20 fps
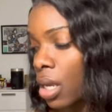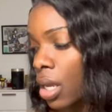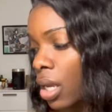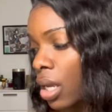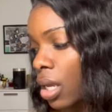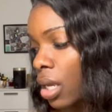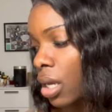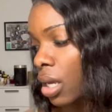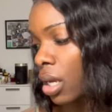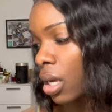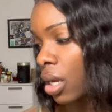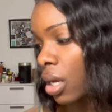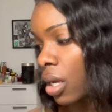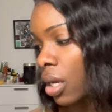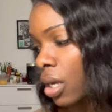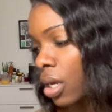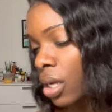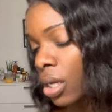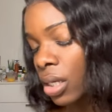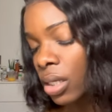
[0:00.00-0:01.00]

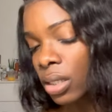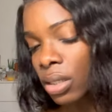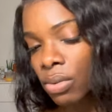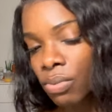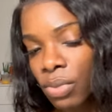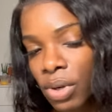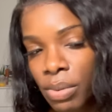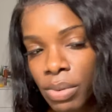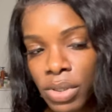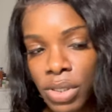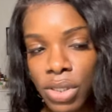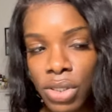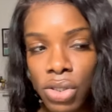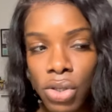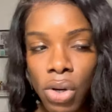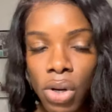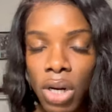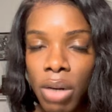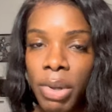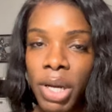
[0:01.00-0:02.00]
and we were just
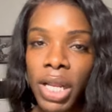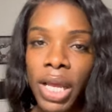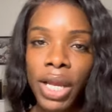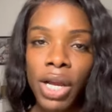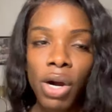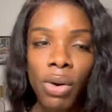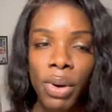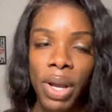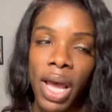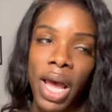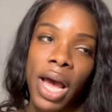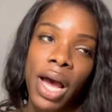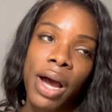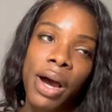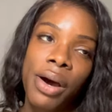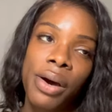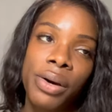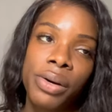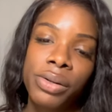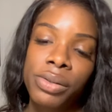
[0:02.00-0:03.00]
talking about like going
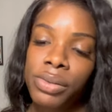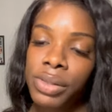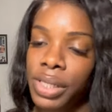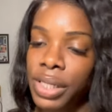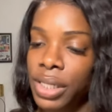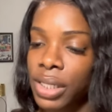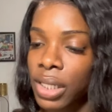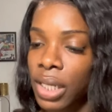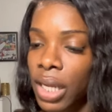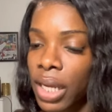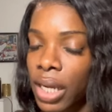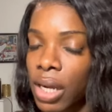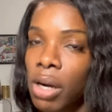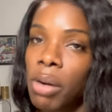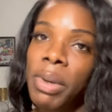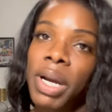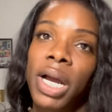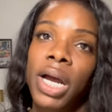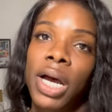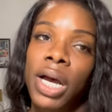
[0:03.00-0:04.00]
out and like, oh
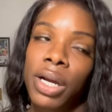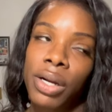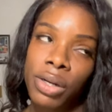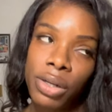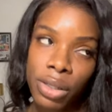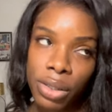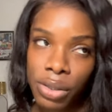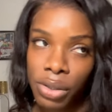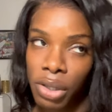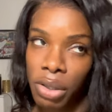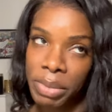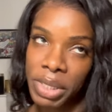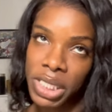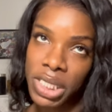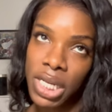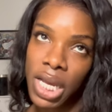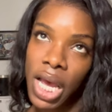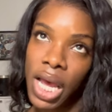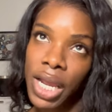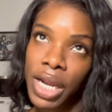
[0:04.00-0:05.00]
my God, girl, you're gonna be
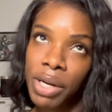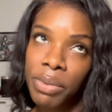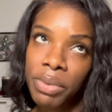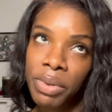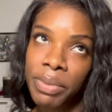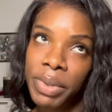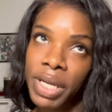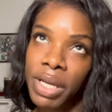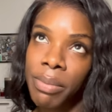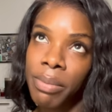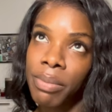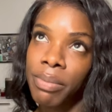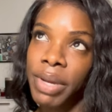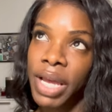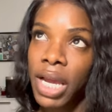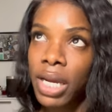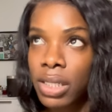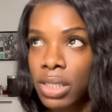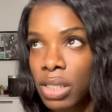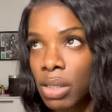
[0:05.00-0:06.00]
tired when we get
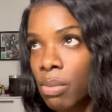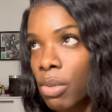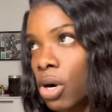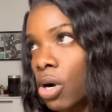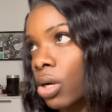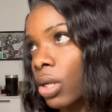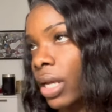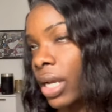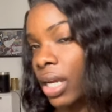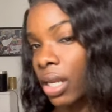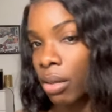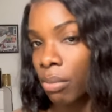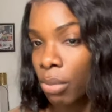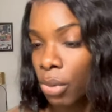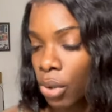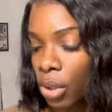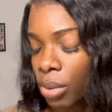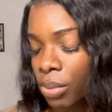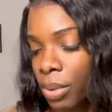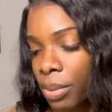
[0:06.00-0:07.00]
back tomorrow. Like in the
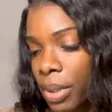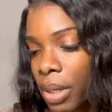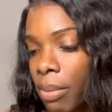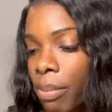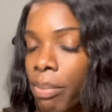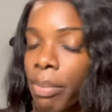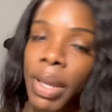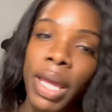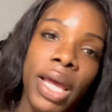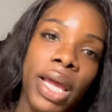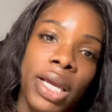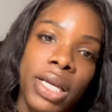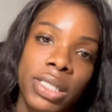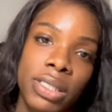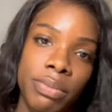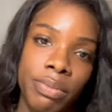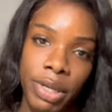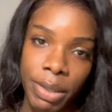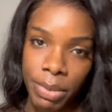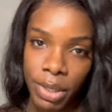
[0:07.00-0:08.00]
morning when we get back, cause
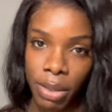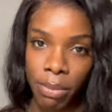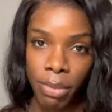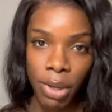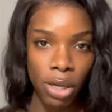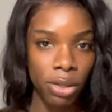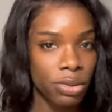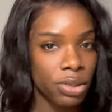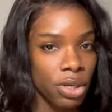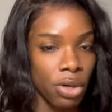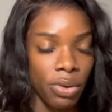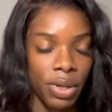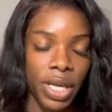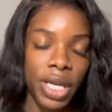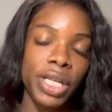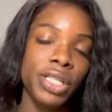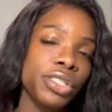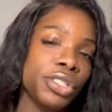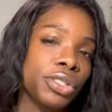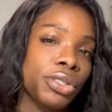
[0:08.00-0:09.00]
baby, the mones gonna
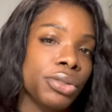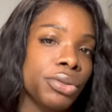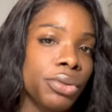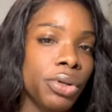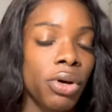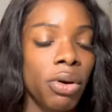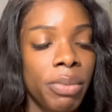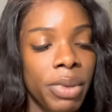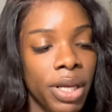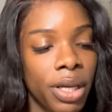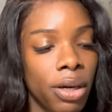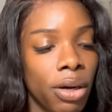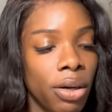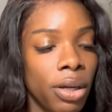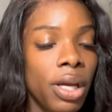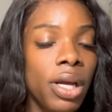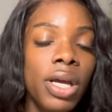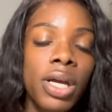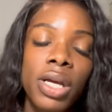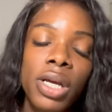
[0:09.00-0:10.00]
hit you. You're gonna be all.
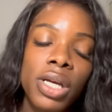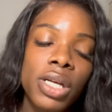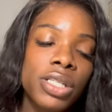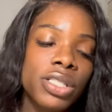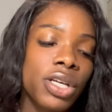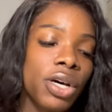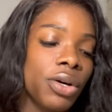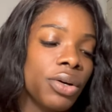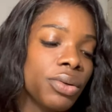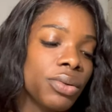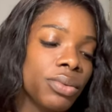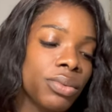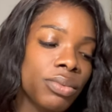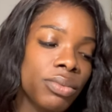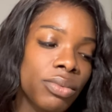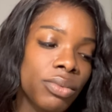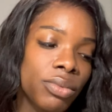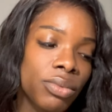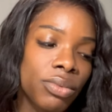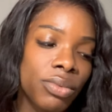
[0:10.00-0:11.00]
So
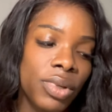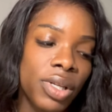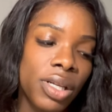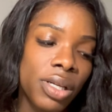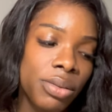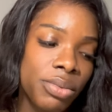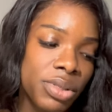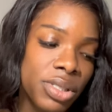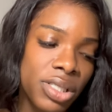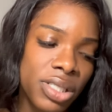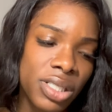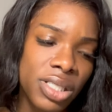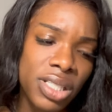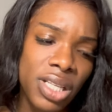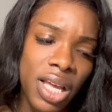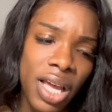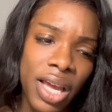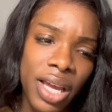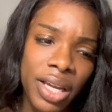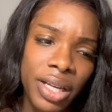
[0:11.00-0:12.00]
he was just
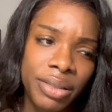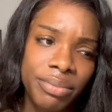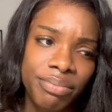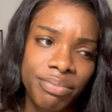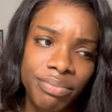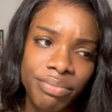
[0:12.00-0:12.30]
like,